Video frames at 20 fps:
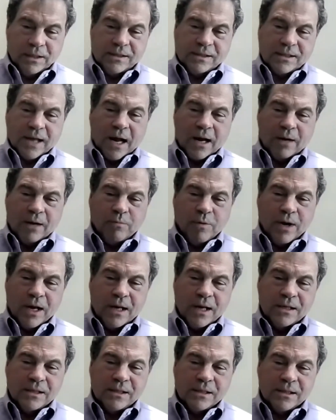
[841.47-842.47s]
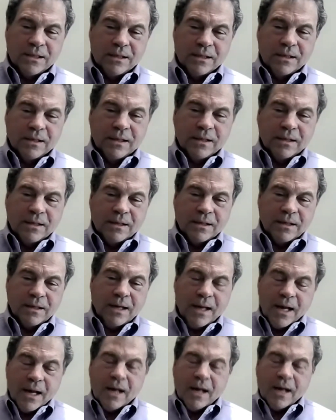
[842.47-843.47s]
sideways,
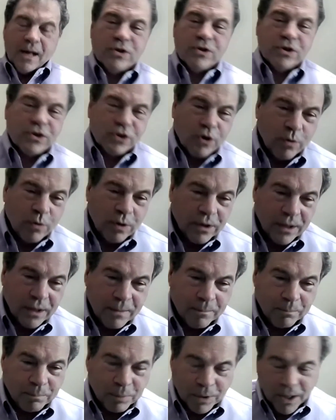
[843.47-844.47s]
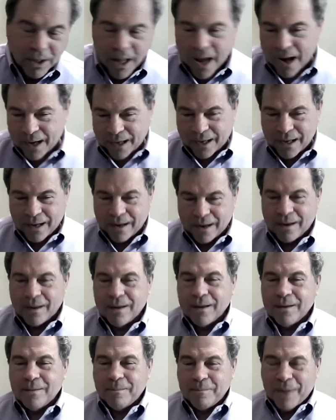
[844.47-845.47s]
and it was totally blocking
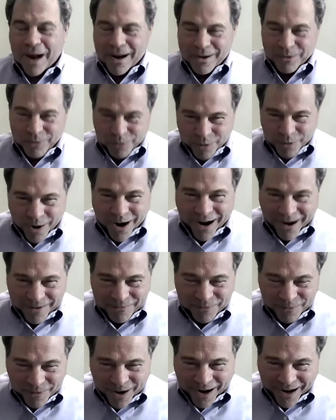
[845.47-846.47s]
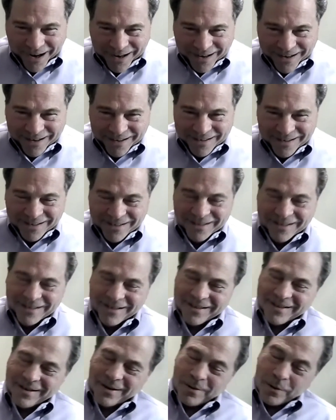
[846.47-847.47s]
my driveway.
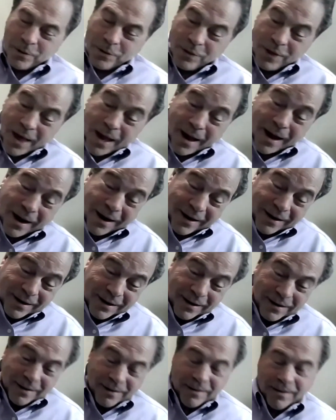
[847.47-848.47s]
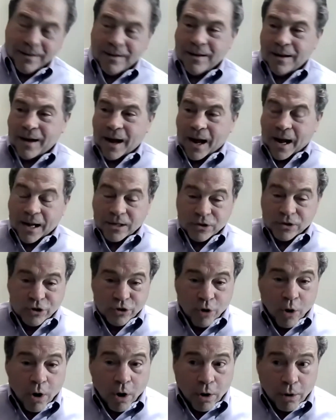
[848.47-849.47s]
Then I
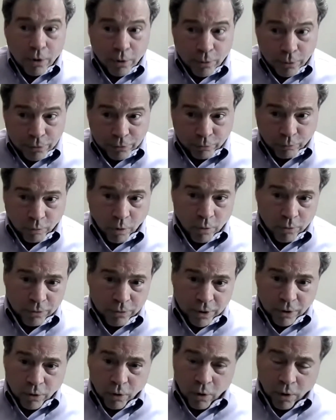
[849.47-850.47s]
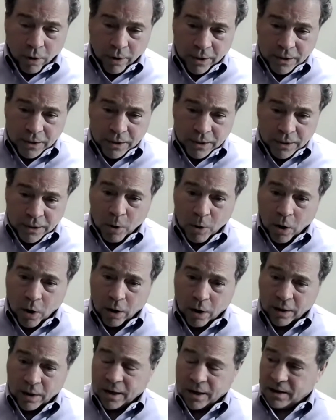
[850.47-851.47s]
saw her throw the car into
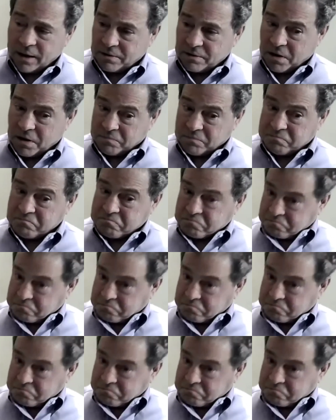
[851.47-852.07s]
park, and I thought,